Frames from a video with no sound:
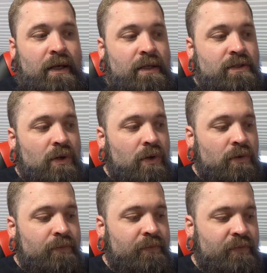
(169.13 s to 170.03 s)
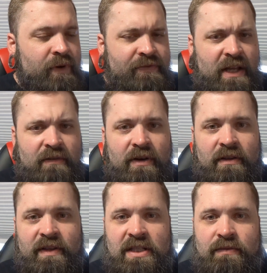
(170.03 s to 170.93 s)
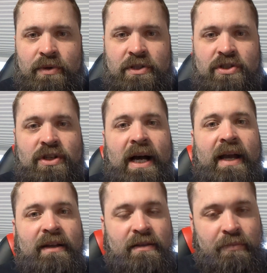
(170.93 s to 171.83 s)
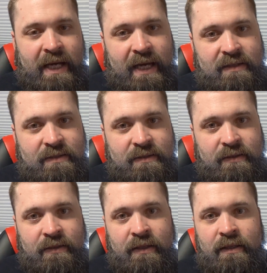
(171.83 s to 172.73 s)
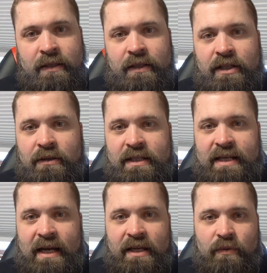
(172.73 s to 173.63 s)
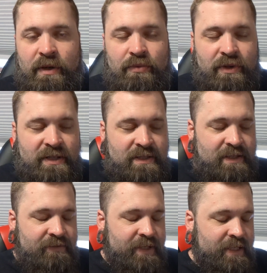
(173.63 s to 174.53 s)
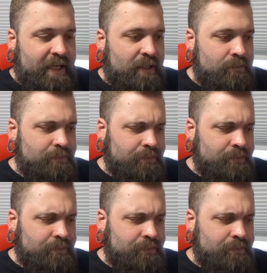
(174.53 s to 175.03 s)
So I've thought of all the things I've always tried in the past, attacking weak points and stuff like that.